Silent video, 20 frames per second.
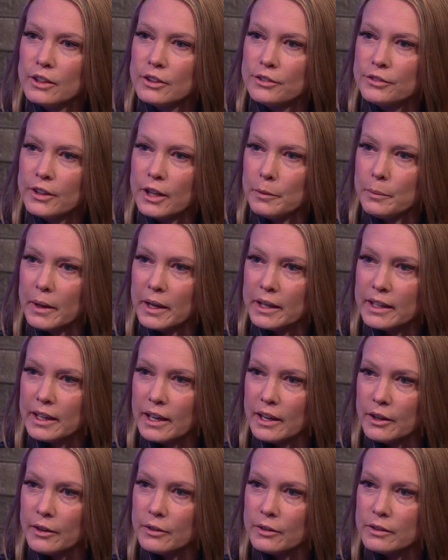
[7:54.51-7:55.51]
and then you fly
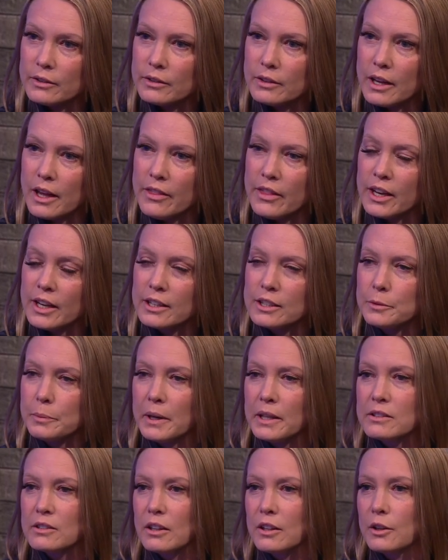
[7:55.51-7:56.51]
back out, and then it
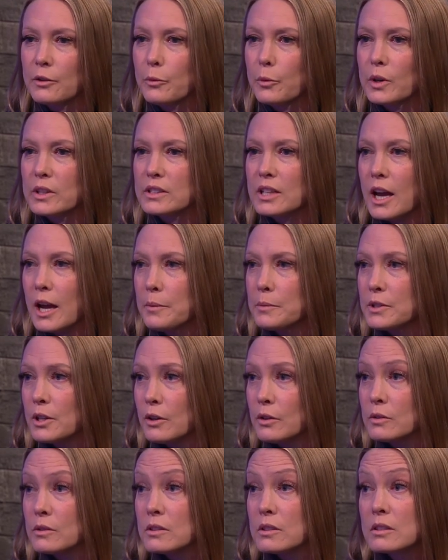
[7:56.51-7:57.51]
depends on it, what time
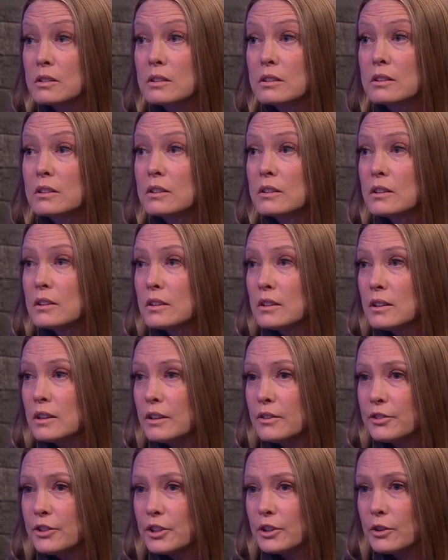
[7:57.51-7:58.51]
zones.
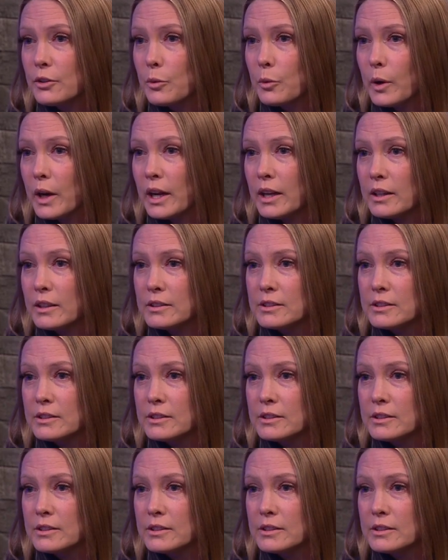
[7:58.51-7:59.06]
If you're away,